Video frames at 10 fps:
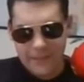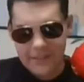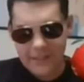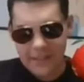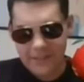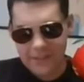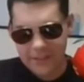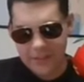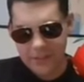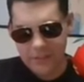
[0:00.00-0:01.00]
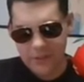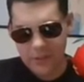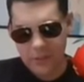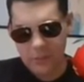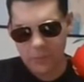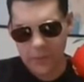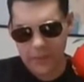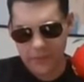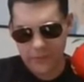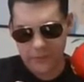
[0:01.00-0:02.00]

So that was October 12th.